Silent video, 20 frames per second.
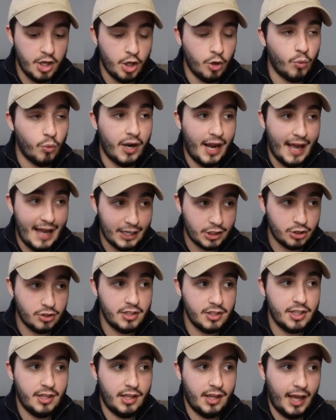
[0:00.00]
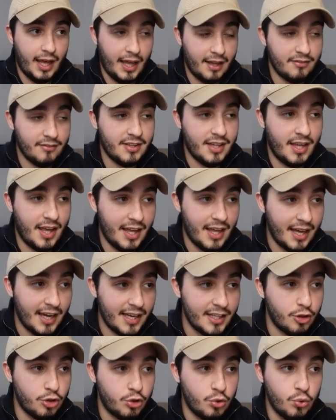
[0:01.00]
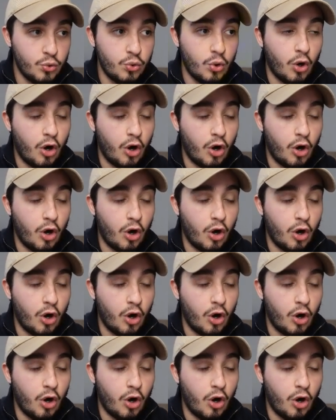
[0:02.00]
we're actually having AI do